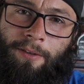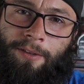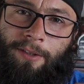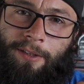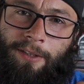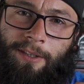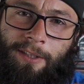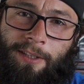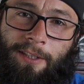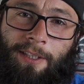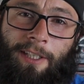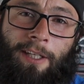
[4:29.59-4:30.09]
to
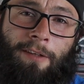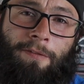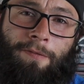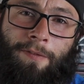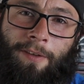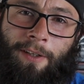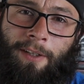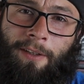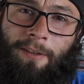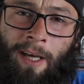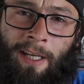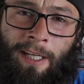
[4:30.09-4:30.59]
see if
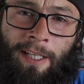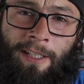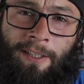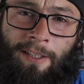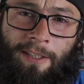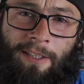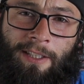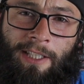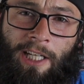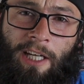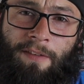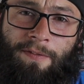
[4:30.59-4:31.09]
I need to
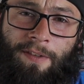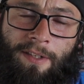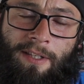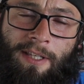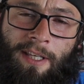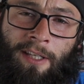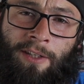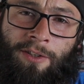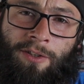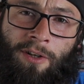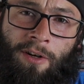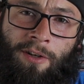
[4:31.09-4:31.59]
see if this
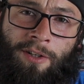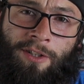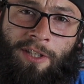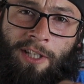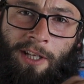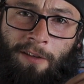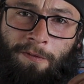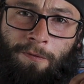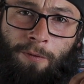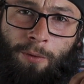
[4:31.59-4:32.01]
thing charges at